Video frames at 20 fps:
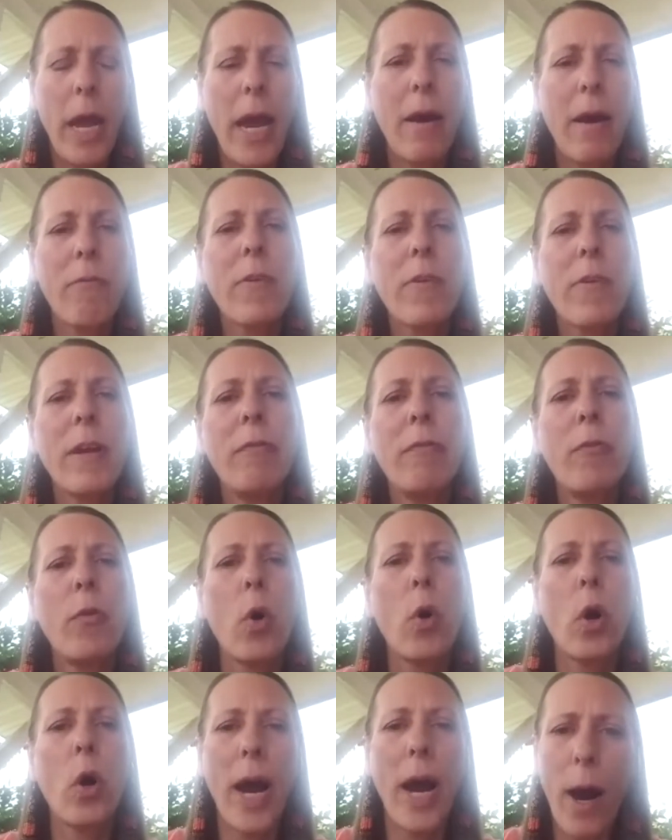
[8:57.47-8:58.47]
every
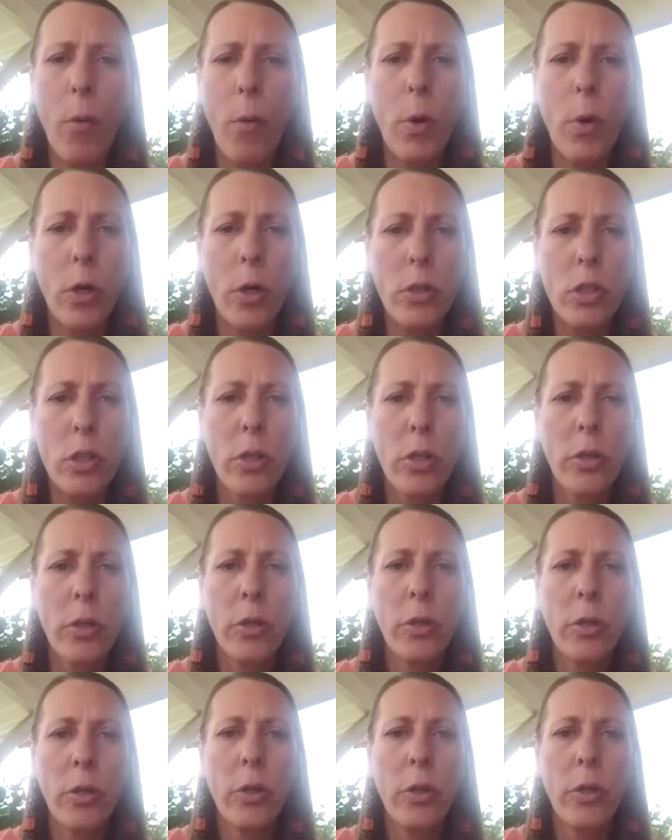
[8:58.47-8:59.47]
4 hours
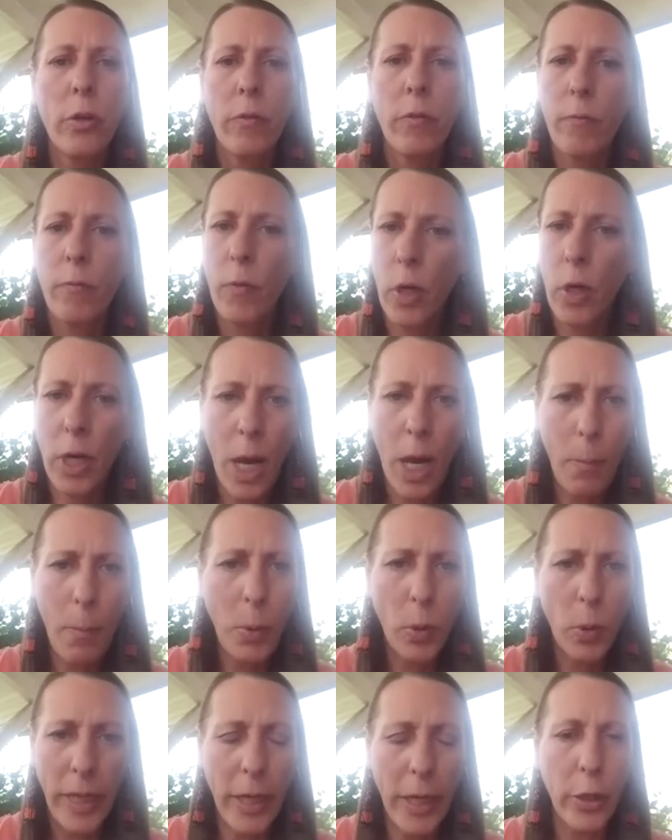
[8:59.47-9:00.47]
for a
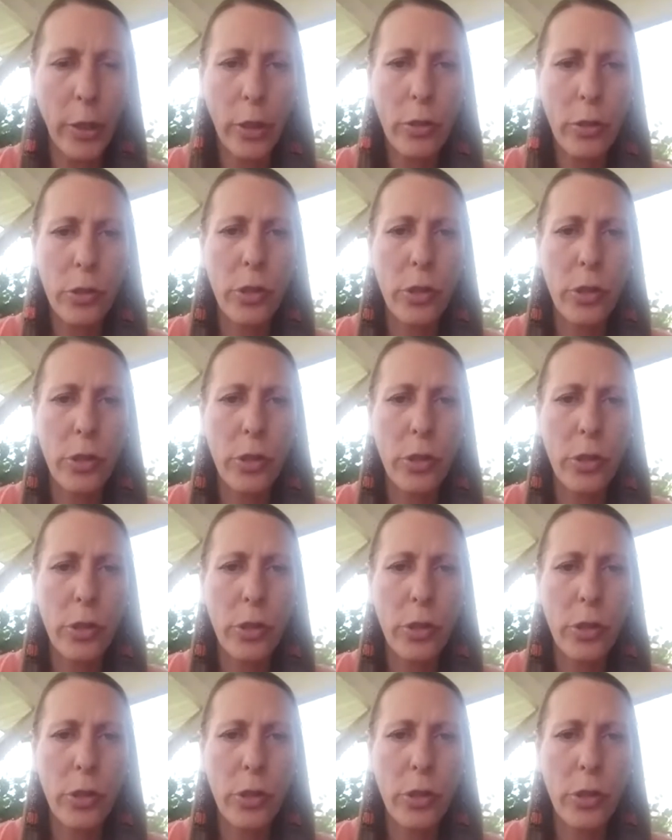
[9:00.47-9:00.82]
couple years.